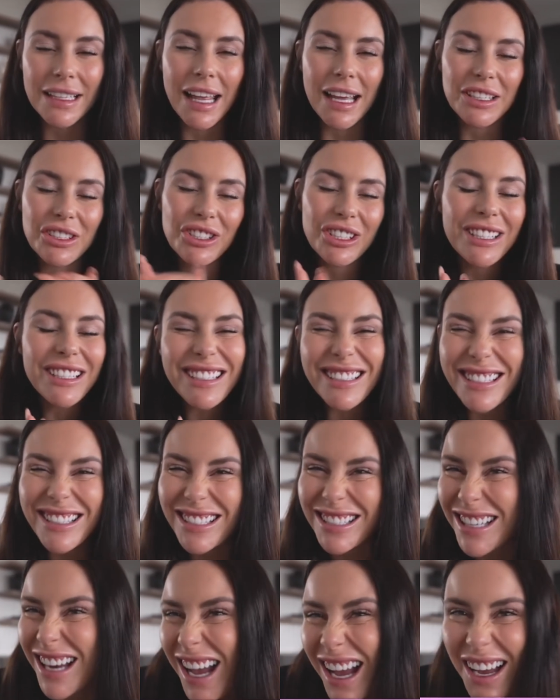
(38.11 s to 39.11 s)
that she is
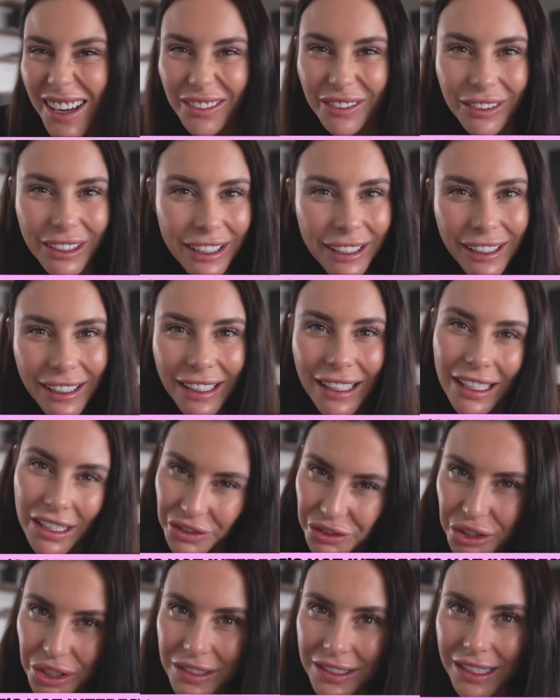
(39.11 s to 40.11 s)
not really
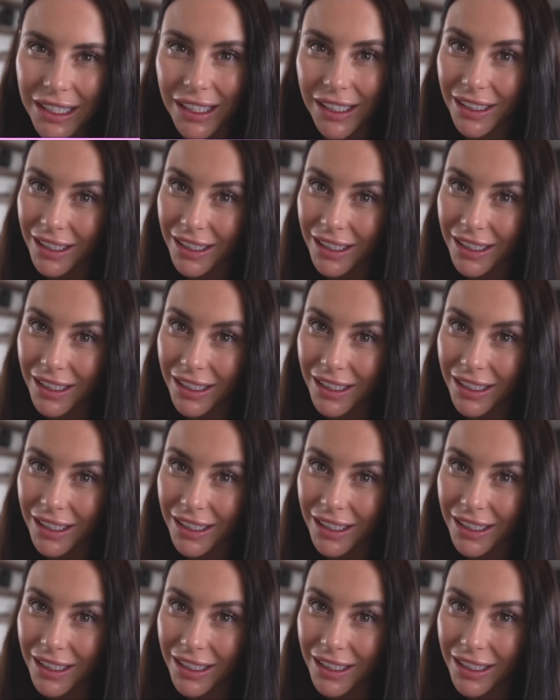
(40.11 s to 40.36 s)
interested